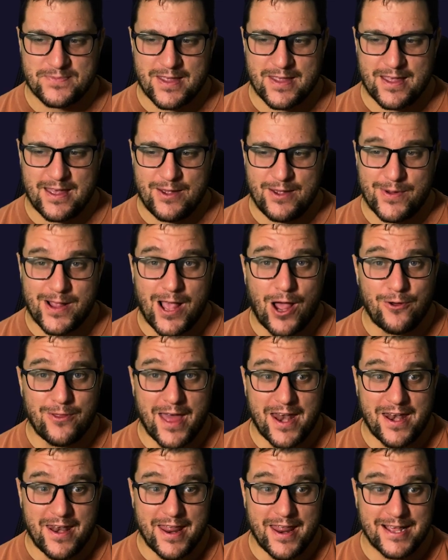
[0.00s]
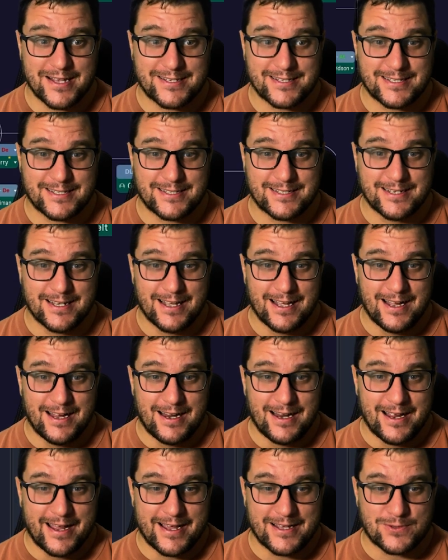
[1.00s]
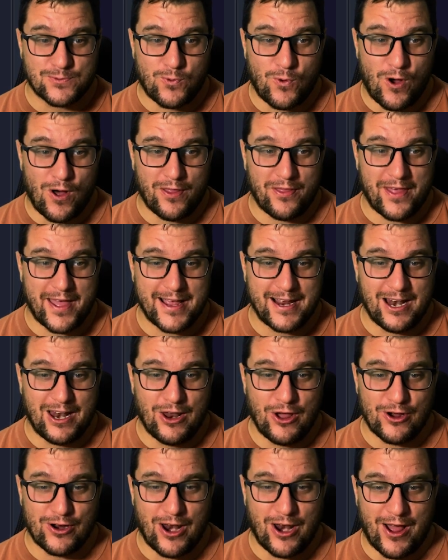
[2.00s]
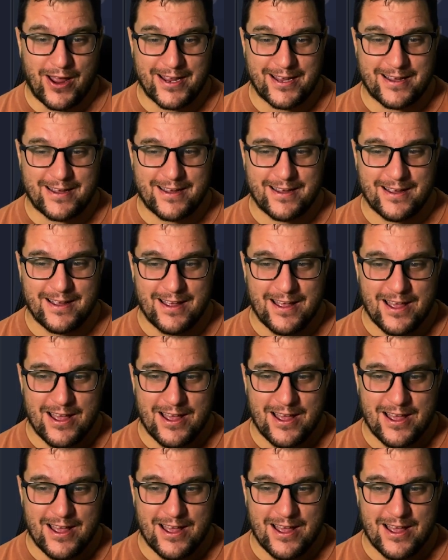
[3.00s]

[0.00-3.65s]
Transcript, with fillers: Here we go then. This is what they look like.